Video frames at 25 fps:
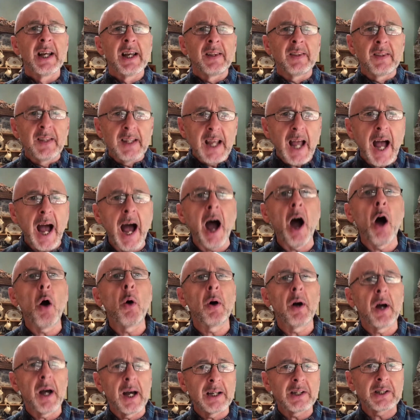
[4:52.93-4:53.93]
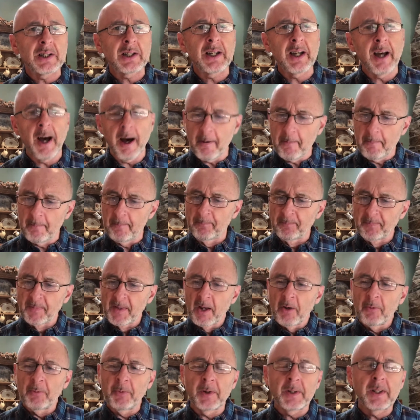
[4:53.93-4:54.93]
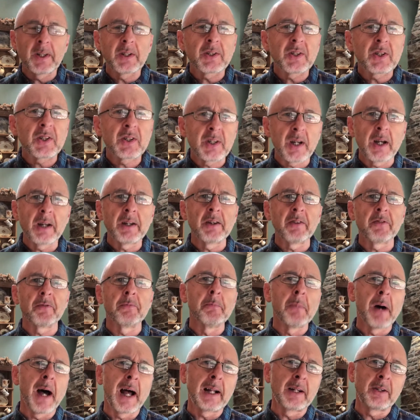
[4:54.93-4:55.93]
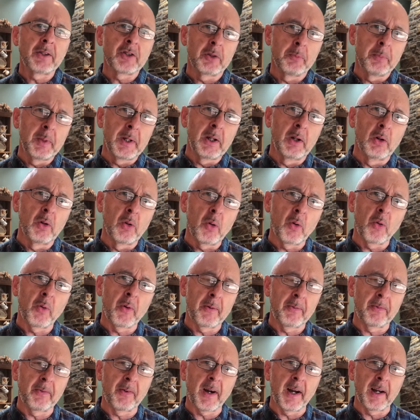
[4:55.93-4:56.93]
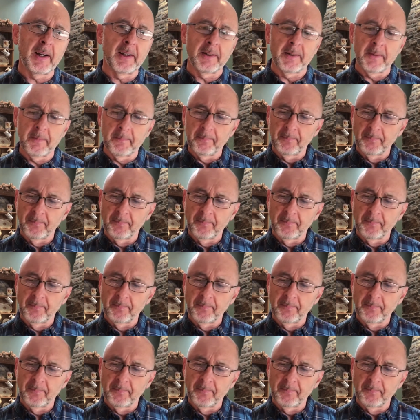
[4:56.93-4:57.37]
"The hour has come for the Son of Man to be glorified."